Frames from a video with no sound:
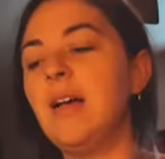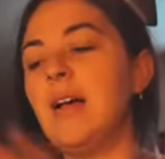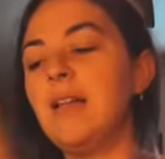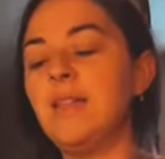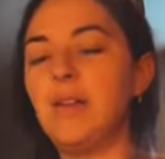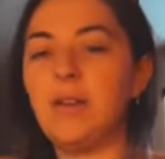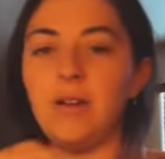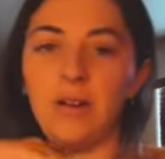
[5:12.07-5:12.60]

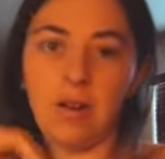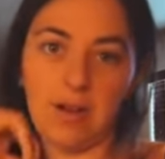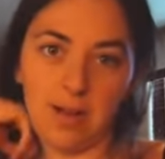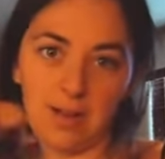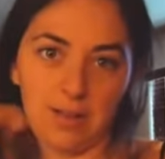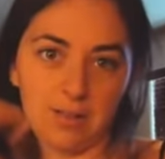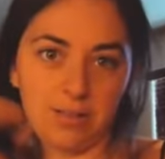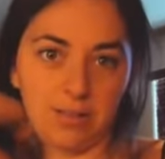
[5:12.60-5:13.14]
and then
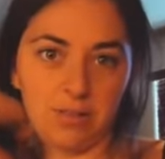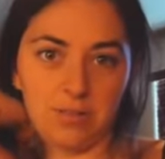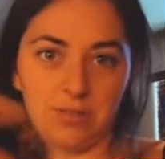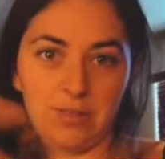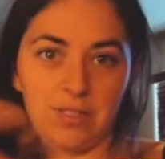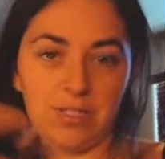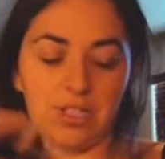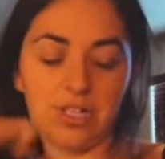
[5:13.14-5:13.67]
I'll do
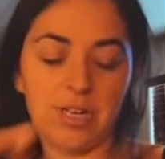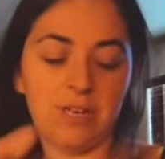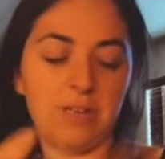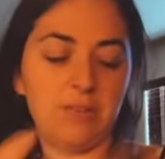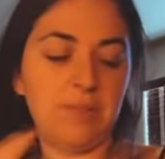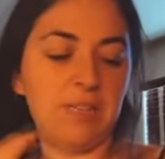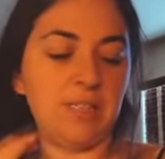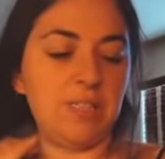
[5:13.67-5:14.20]
this
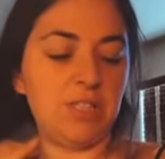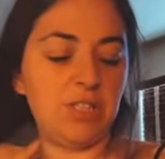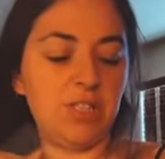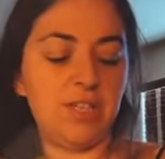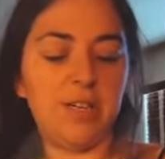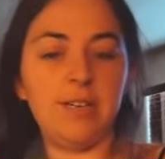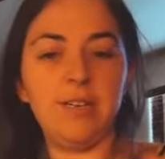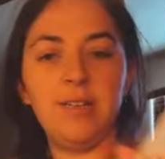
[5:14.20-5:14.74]
channeled message
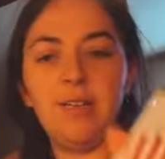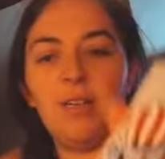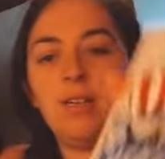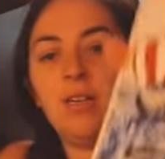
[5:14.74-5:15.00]
here.